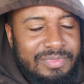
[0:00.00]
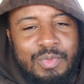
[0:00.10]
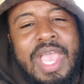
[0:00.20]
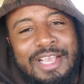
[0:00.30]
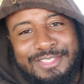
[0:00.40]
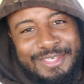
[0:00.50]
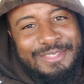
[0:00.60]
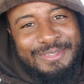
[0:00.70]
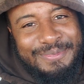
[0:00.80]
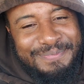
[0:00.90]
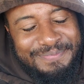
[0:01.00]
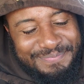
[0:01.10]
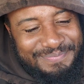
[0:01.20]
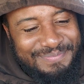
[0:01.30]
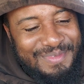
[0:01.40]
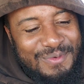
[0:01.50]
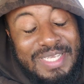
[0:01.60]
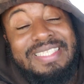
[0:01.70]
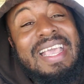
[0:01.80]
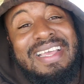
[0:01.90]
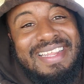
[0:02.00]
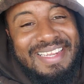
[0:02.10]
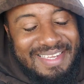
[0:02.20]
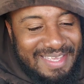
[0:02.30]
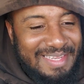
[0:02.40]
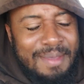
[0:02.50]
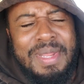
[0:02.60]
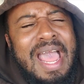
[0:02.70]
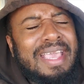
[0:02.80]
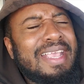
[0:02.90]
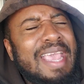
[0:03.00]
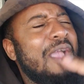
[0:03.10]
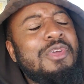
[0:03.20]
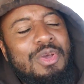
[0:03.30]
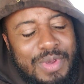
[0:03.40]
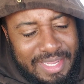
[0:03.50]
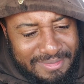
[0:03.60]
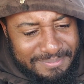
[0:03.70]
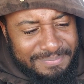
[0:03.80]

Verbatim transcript: We actually do. We're second in the league. Let me not get carried away.